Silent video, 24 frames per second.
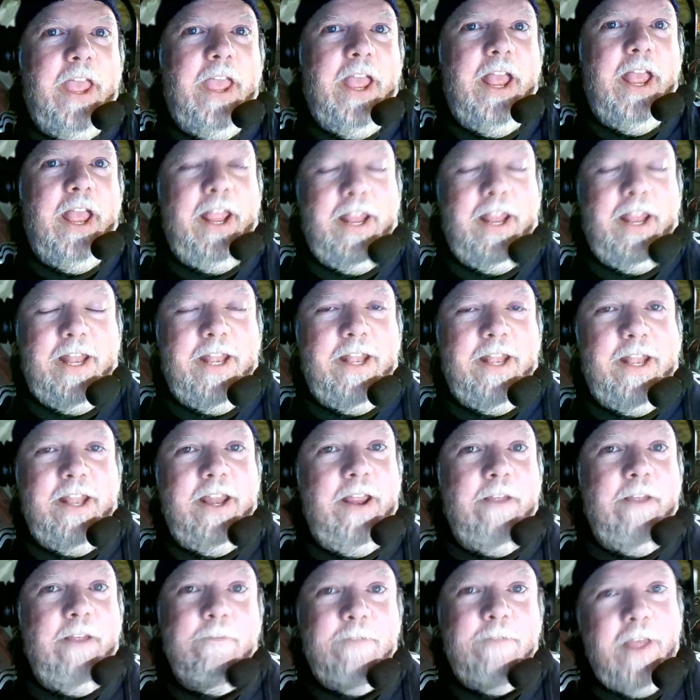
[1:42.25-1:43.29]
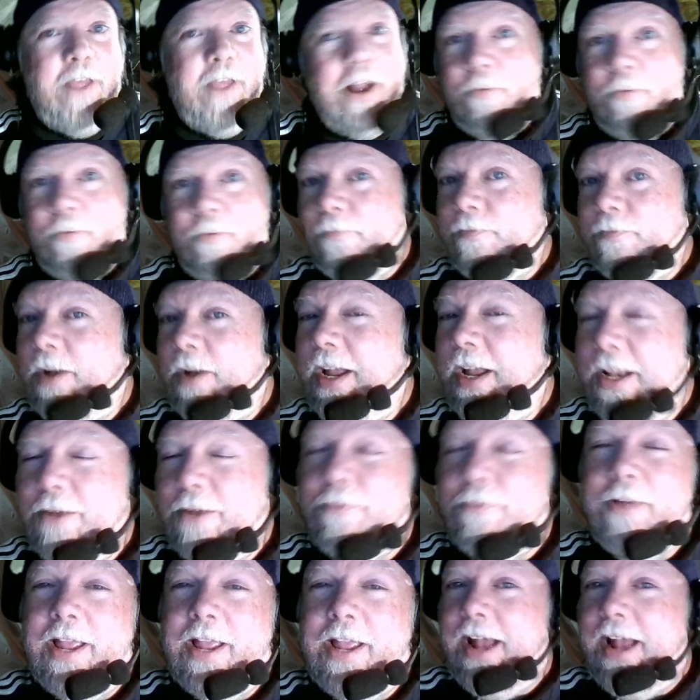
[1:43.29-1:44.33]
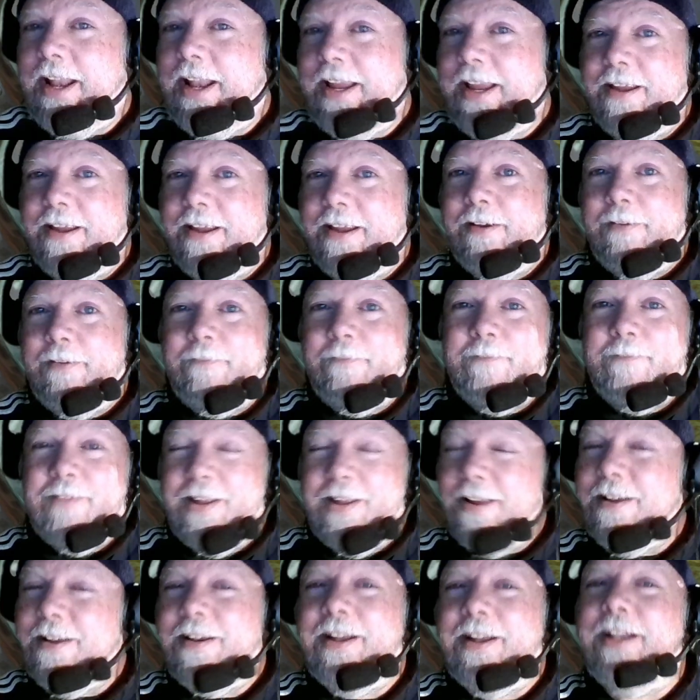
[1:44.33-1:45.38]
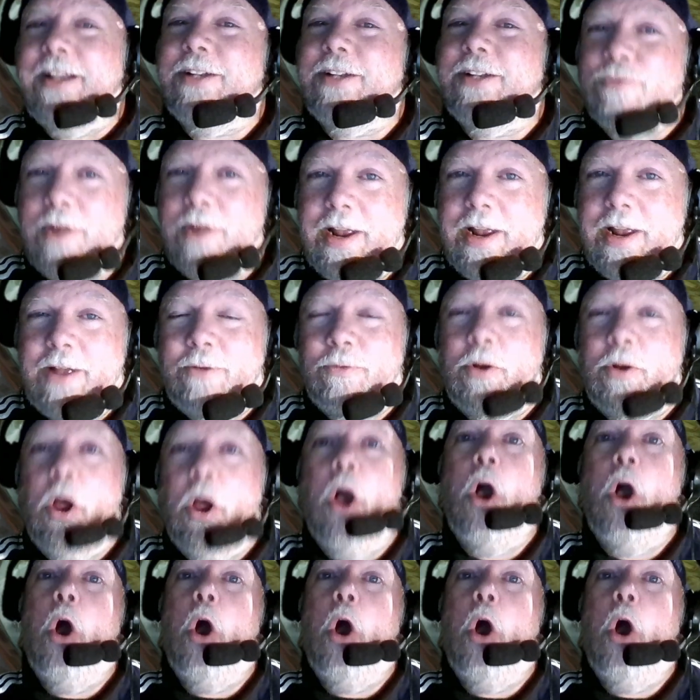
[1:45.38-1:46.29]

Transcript: And if they don't find a way out of here, they're going to drown